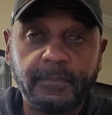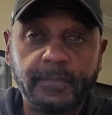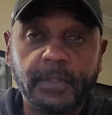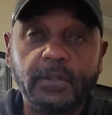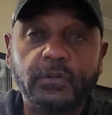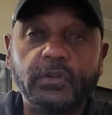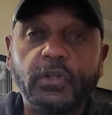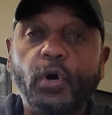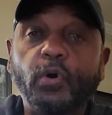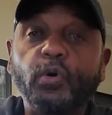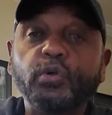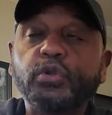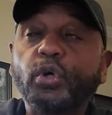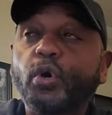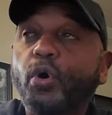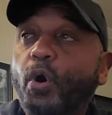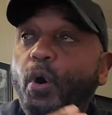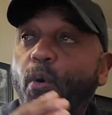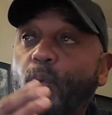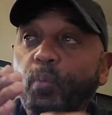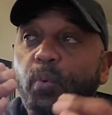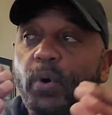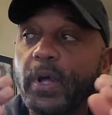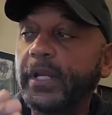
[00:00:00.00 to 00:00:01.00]
Those who
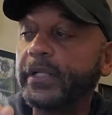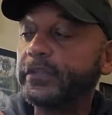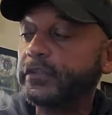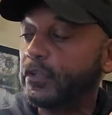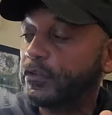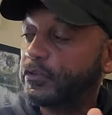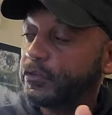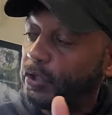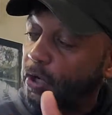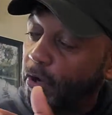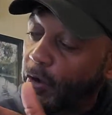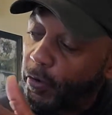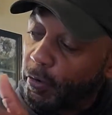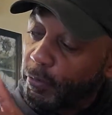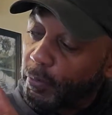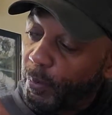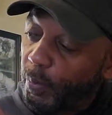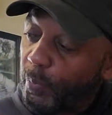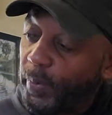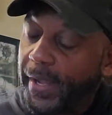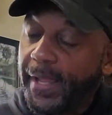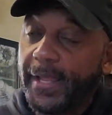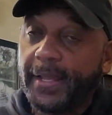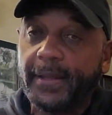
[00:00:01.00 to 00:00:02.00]
are willing to turn
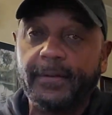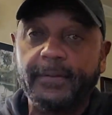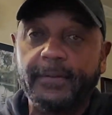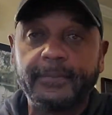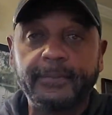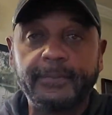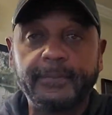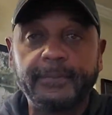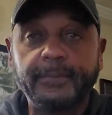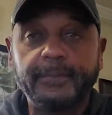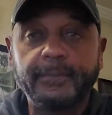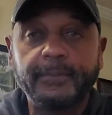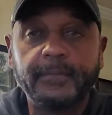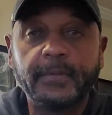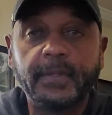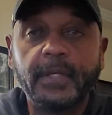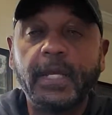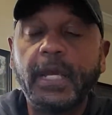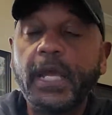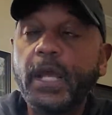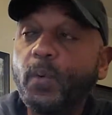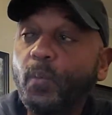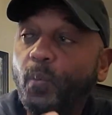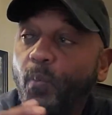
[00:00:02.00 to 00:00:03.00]
away
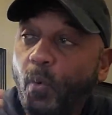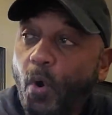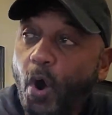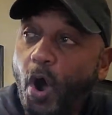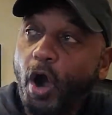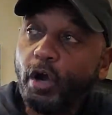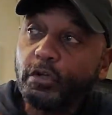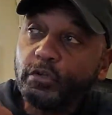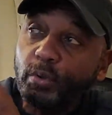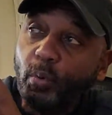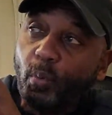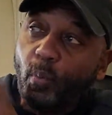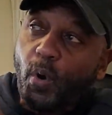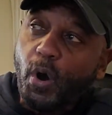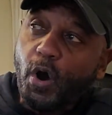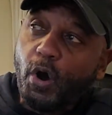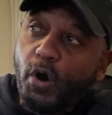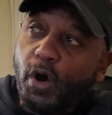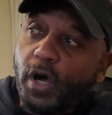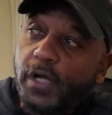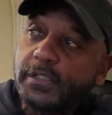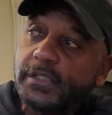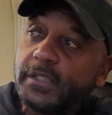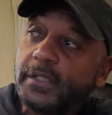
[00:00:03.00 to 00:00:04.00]
and walk
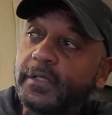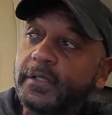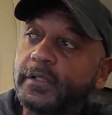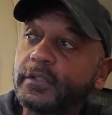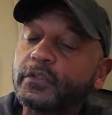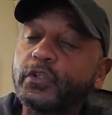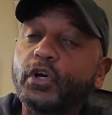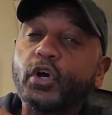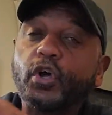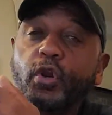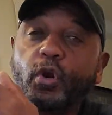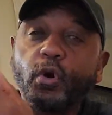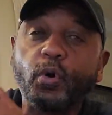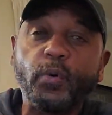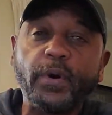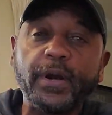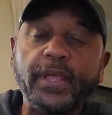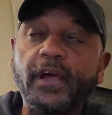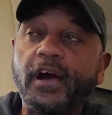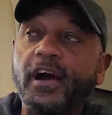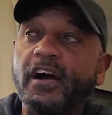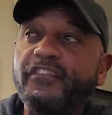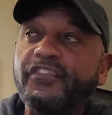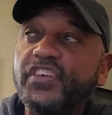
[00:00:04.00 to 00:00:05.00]
towards the glory
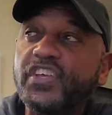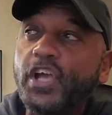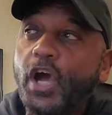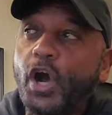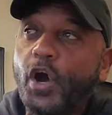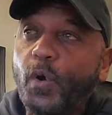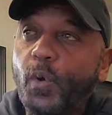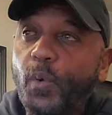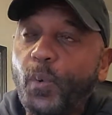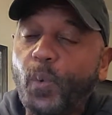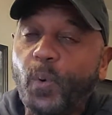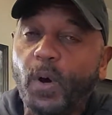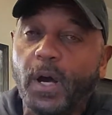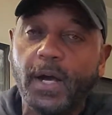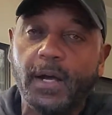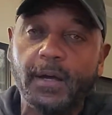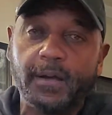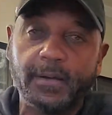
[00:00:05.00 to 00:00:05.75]
of Yahuwah.